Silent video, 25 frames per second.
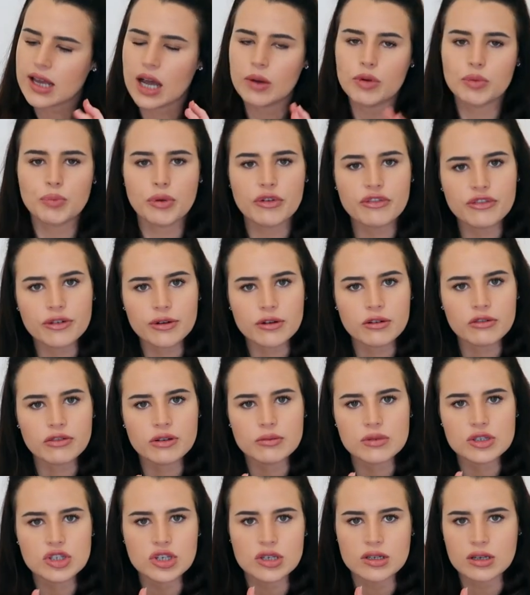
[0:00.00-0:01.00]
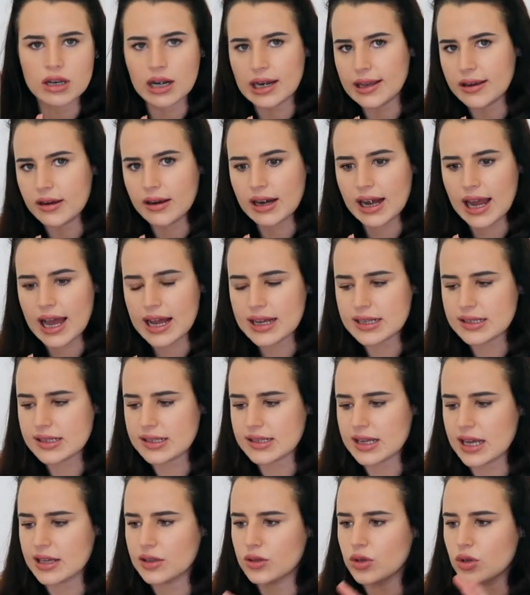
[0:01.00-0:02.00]
I would prefer if it was just clear
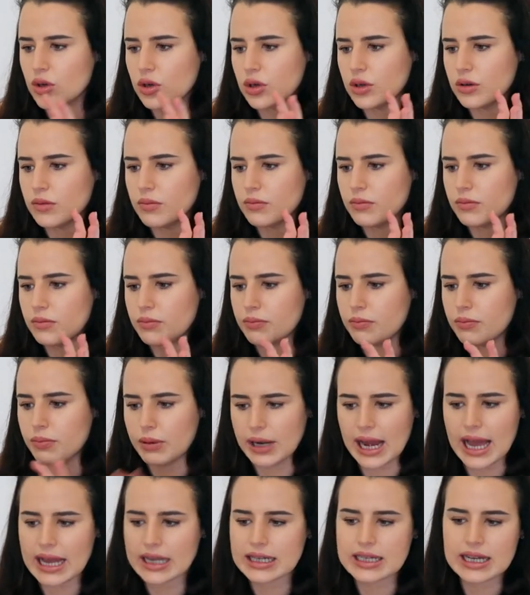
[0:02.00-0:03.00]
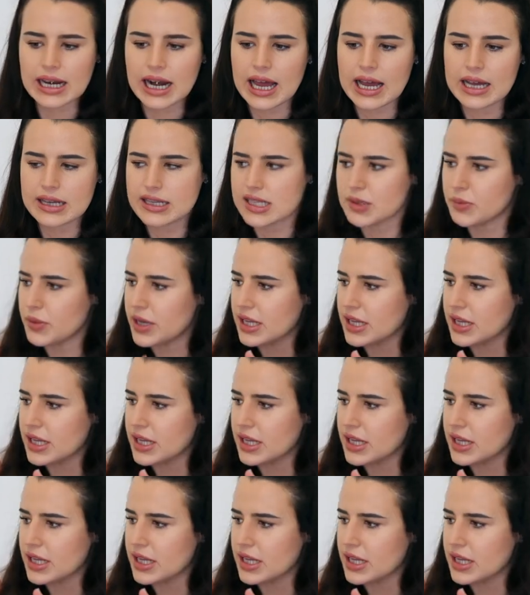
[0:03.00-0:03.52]
glass and not black glass,